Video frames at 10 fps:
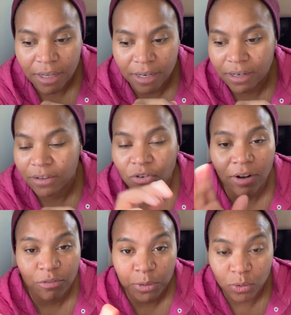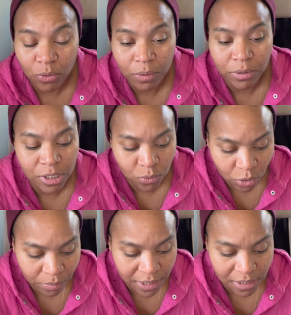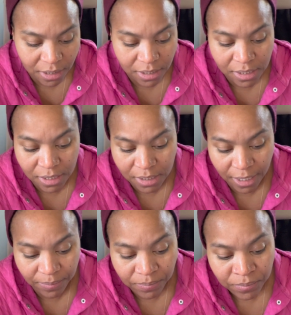And if you're not familiar with 1% rule, basically it says that,